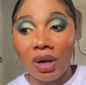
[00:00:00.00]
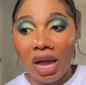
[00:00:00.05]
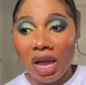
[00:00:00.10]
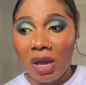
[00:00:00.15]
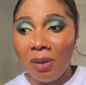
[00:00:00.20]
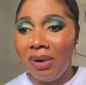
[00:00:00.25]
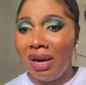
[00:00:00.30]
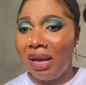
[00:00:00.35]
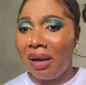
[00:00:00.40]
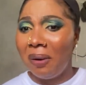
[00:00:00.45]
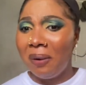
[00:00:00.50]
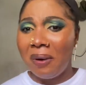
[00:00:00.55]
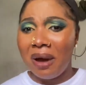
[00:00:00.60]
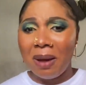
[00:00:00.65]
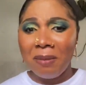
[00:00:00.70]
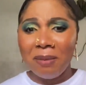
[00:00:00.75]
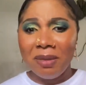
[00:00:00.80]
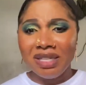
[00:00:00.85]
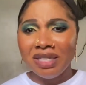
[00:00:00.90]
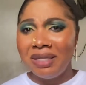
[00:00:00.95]
And you'd be like, oh,
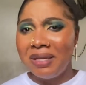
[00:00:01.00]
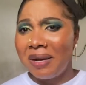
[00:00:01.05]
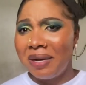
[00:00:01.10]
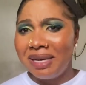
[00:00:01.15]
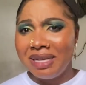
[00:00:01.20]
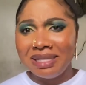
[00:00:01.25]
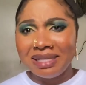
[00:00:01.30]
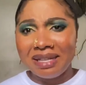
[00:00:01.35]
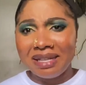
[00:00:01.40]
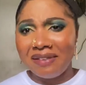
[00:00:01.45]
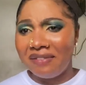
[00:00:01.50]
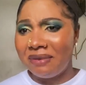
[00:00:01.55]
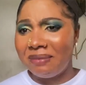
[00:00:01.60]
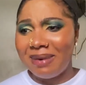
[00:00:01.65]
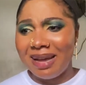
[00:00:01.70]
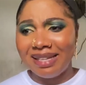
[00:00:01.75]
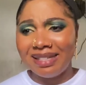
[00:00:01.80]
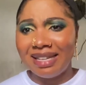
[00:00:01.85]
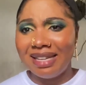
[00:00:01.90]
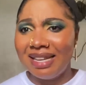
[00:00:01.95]
I'm using all this thing for
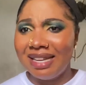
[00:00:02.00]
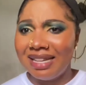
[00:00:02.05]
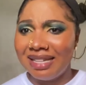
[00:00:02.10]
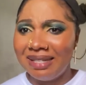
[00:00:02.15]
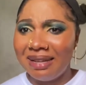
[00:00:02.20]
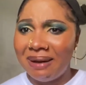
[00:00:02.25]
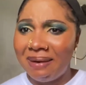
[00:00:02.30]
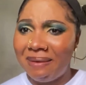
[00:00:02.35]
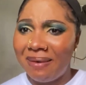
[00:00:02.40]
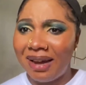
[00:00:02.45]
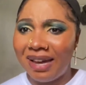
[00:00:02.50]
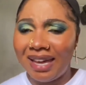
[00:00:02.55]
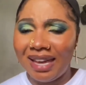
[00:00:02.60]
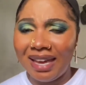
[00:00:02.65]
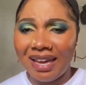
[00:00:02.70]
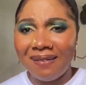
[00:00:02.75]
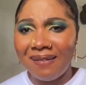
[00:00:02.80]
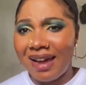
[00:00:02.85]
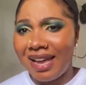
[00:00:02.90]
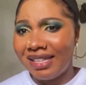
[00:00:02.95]
my skin, it's not
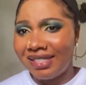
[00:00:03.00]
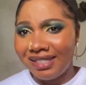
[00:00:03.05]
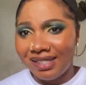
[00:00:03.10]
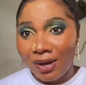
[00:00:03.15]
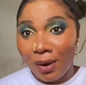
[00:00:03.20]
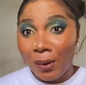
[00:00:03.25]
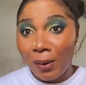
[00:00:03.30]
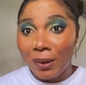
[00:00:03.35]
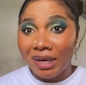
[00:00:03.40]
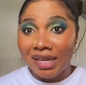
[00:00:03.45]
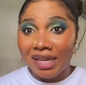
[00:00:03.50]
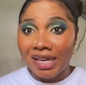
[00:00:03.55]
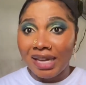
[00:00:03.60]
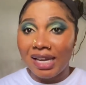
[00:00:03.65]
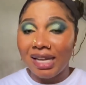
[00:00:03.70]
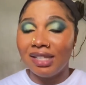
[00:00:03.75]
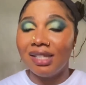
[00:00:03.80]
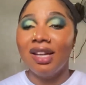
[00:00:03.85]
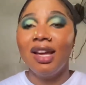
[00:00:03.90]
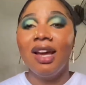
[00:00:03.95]
working. Why is it not
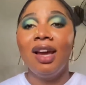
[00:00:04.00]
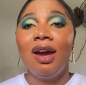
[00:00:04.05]
working?